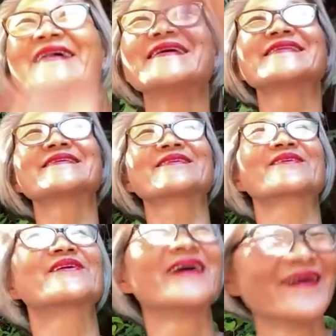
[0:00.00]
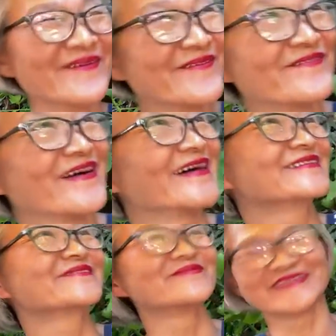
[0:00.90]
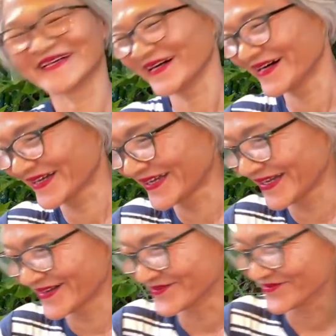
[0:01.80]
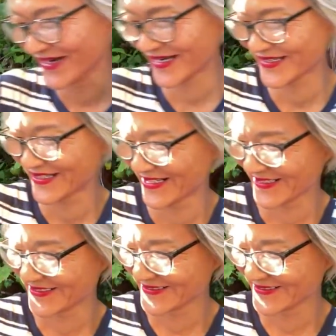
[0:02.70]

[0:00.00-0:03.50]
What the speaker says: The crowd found me again, Michael.